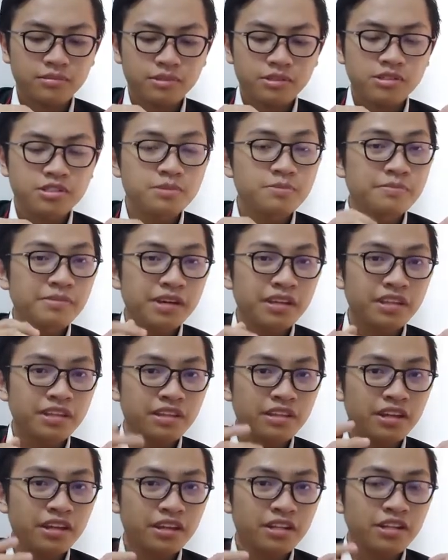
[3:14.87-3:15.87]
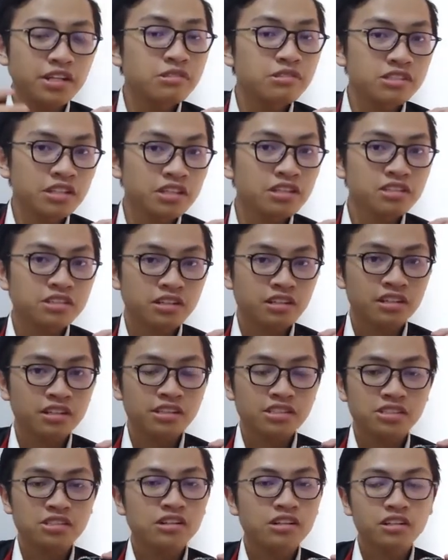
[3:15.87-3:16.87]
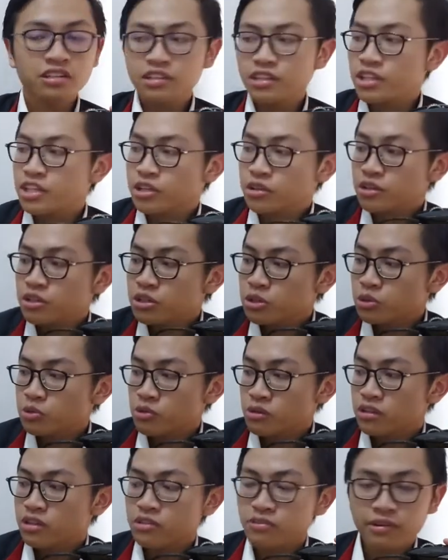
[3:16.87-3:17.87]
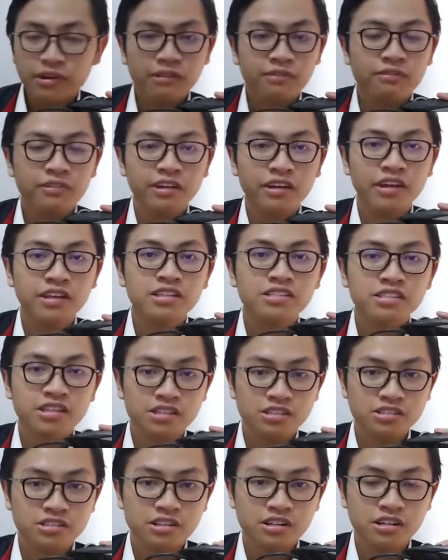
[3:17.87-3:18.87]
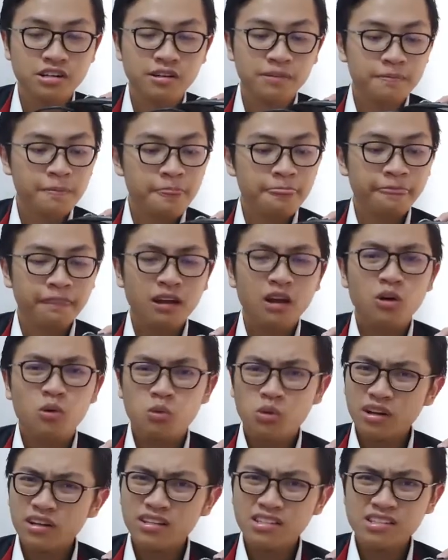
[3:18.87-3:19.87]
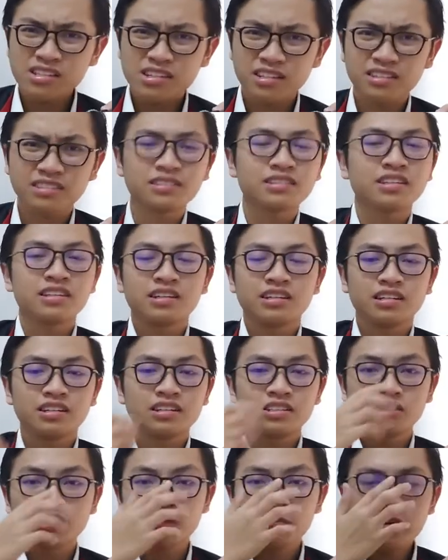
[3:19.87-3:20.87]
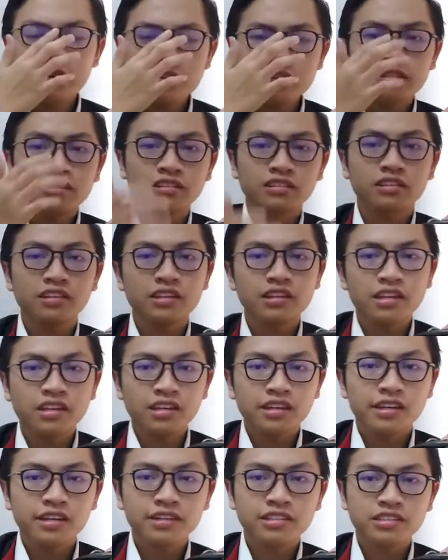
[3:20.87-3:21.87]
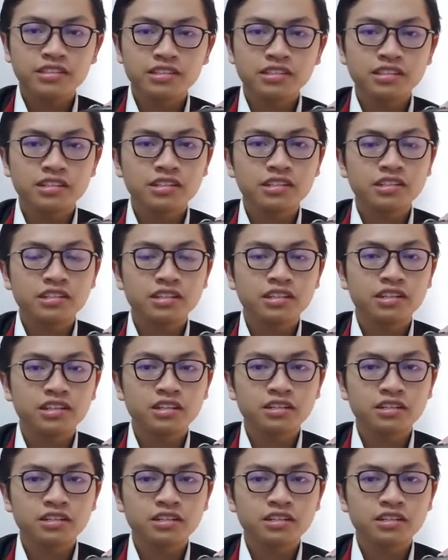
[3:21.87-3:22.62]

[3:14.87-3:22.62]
just made their new sensor. It's called Hero 25K sensor. What is it? So basically, it's the